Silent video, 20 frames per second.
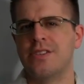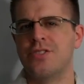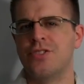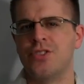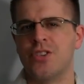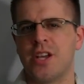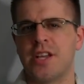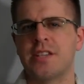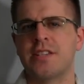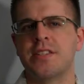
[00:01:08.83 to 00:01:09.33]

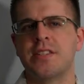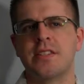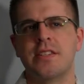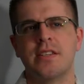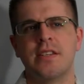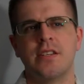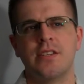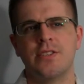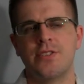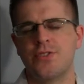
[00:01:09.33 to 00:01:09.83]

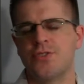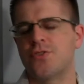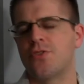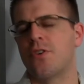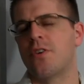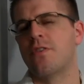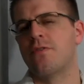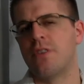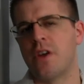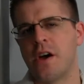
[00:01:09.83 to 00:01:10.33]
just
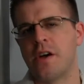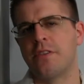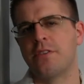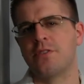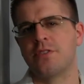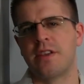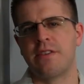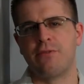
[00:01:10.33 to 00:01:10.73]
served others,